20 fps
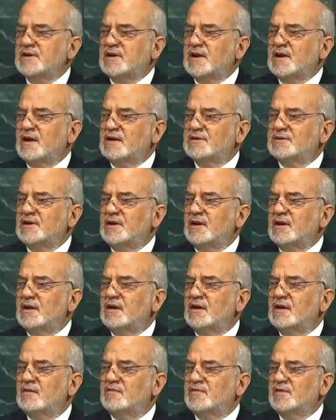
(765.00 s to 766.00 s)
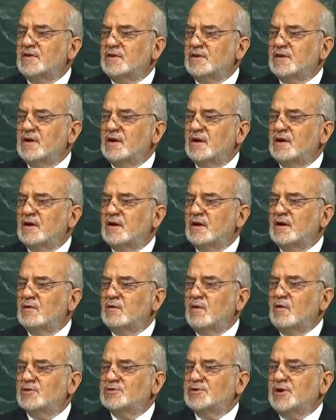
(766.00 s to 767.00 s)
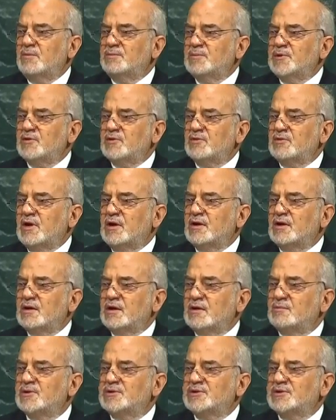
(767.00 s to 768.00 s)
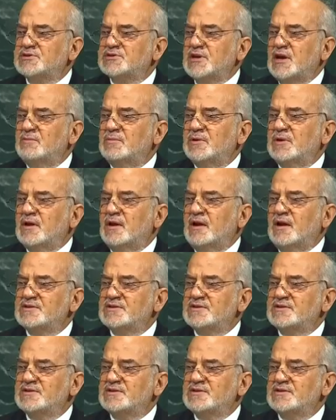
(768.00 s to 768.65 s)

with international experts to collect, preserve, and